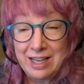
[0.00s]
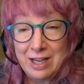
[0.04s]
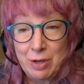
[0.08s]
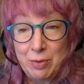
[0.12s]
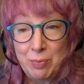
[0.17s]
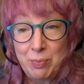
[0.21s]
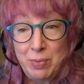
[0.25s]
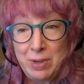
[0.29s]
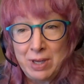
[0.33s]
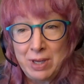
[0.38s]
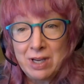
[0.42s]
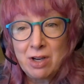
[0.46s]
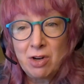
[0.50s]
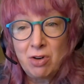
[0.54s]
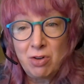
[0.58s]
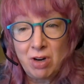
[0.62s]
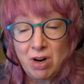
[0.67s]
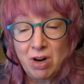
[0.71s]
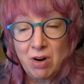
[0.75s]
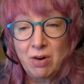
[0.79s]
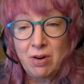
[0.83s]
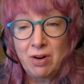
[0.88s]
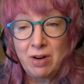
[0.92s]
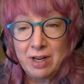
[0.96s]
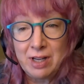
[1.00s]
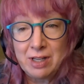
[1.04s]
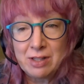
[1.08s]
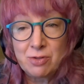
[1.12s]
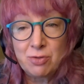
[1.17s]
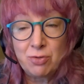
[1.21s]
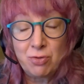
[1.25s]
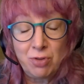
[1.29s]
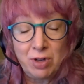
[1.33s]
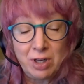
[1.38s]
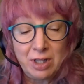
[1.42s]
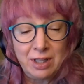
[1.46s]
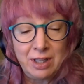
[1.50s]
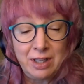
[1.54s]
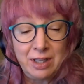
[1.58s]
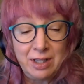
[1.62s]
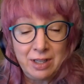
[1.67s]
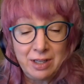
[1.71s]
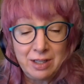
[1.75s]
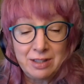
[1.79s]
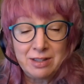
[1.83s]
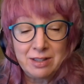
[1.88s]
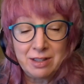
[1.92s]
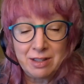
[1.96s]
Yeah, being a grower is
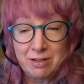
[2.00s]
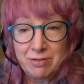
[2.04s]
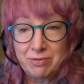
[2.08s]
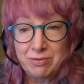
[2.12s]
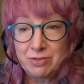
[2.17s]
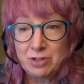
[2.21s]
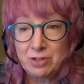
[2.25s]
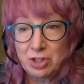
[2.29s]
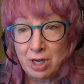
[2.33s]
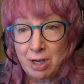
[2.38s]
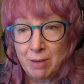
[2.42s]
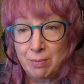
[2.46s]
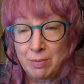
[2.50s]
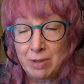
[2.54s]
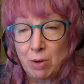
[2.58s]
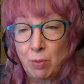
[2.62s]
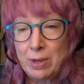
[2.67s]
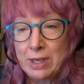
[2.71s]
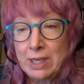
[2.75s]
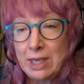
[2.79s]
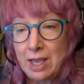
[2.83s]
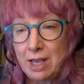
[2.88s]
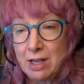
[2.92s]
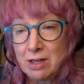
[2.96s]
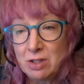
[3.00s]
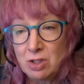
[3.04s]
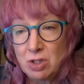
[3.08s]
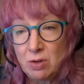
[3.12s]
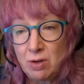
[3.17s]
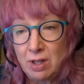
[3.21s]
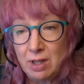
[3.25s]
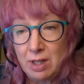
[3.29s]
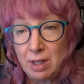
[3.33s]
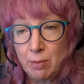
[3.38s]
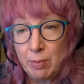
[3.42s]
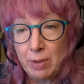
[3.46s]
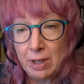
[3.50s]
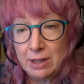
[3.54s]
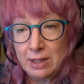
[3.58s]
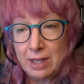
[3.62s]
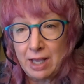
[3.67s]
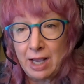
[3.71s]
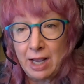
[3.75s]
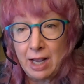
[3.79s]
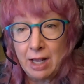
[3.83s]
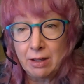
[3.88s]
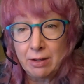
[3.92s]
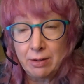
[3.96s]
really a tough job. Now, we can't do anything about
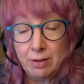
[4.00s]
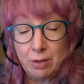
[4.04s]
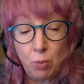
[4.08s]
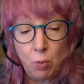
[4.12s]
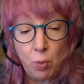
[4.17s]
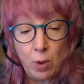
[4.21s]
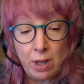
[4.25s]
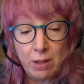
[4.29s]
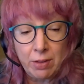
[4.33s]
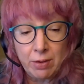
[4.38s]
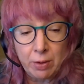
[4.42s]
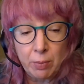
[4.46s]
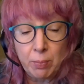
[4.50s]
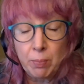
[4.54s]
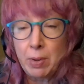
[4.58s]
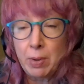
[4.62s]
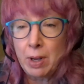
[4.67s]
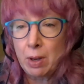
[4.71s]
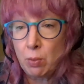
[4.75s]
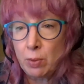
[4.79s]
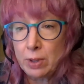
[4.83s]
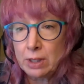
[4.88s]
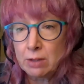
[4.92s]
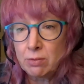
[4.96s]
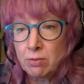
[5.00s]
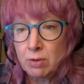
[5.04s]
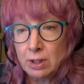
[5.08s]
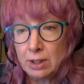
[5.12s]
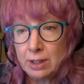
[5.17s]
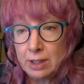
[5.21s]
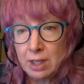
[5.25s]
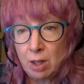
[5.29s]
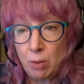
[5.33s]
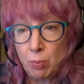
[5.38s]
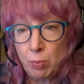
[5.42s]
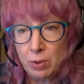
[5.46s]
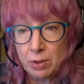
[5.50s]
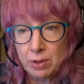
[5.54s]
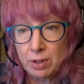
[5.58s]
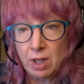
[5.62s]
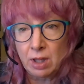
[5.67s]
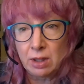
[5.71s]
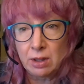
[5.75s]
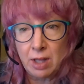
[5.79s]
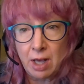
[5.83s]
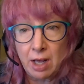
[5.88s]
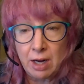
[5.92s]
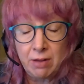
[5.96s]
the hail and the weather, but we can really help with
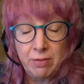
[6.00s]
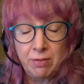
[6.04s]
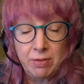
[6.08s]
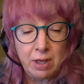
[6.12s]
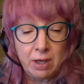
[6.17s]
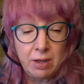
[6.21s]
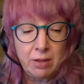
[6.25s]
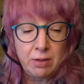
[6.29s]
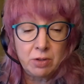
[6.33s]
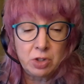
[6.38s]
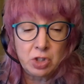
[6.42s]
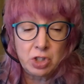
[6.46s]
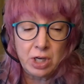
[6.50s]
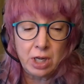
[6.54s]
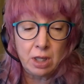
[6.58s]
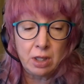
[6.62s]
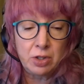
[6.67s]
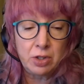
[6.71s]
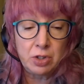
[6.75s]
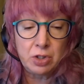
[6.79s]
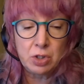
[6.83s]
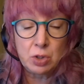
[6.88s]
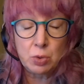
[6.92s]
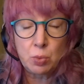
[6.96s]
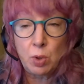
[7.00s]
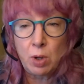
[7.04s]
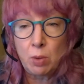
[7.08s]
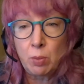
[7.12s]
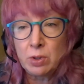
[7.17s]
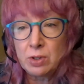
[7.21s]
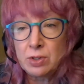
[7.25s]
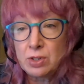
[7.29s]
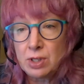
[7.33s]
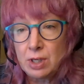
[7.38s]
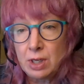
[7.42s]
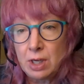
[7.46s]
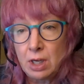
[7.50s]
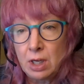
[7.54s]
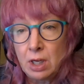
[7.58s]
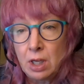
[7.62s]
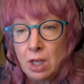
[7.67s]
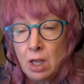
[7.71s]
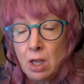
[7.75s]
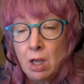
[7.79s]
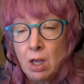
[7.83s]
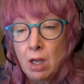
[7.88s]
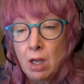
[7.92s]
a lot of the other challenges. What we're seeing